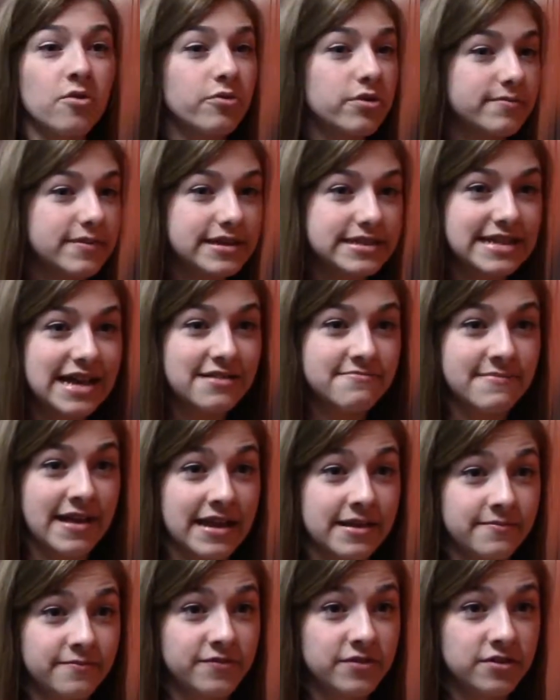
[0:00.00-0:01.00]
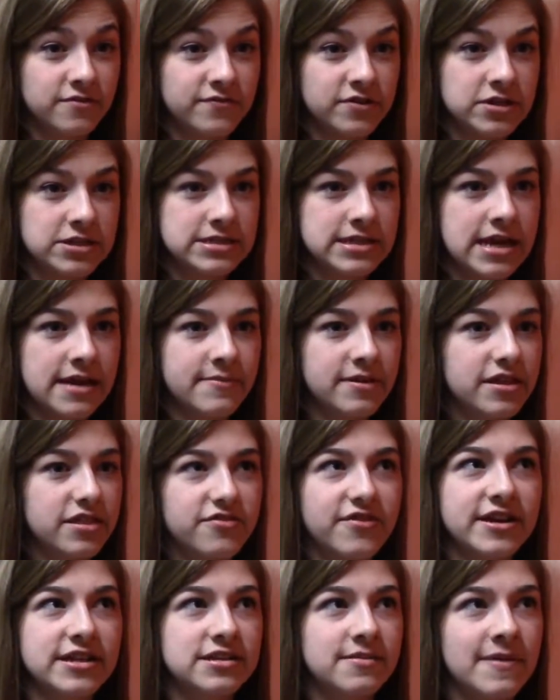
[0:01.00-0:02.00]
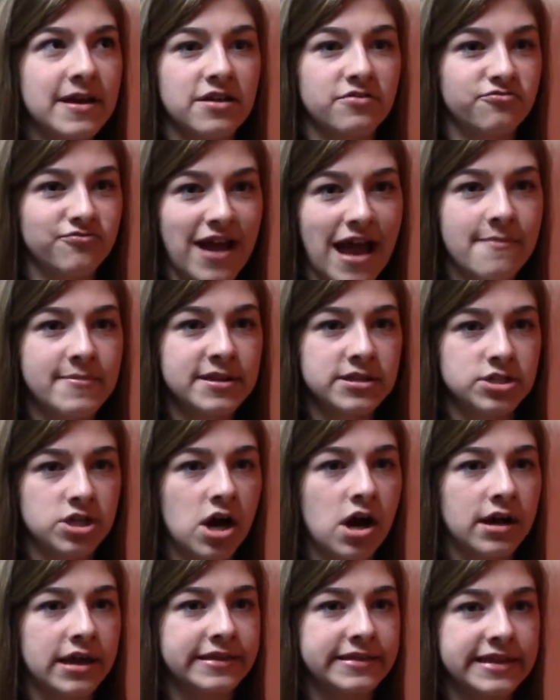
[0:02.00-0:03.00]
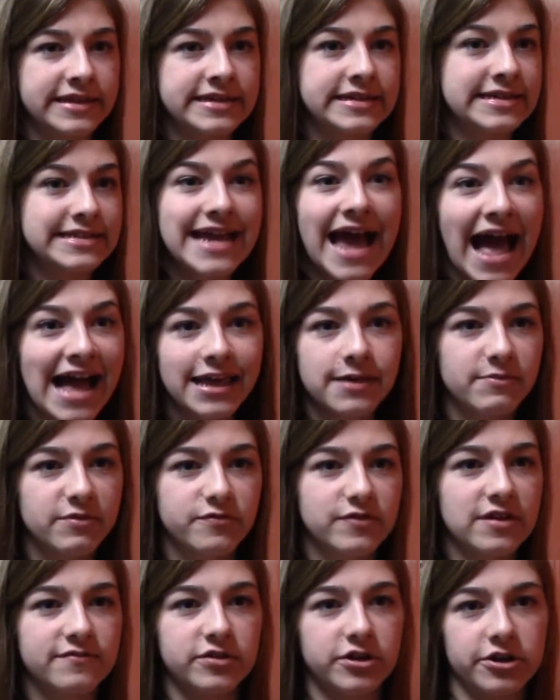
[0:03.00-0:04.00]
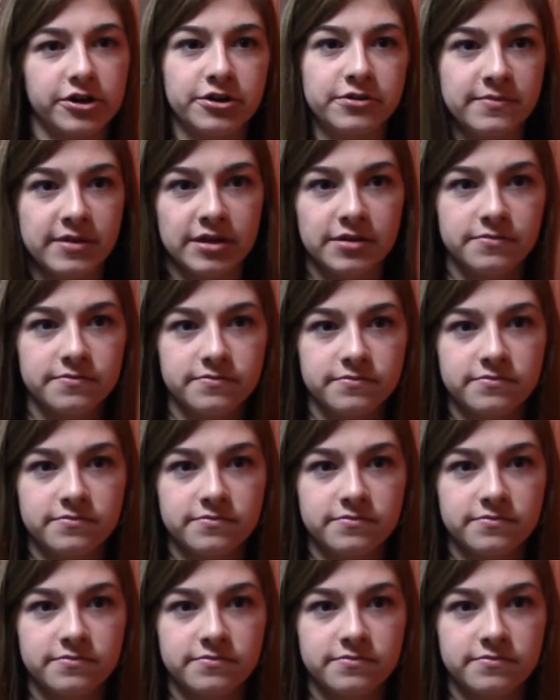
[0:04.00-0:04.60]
When my dad met him for the first time, he threatened to buy a rabid dog and let it attack him if he ever hurt me.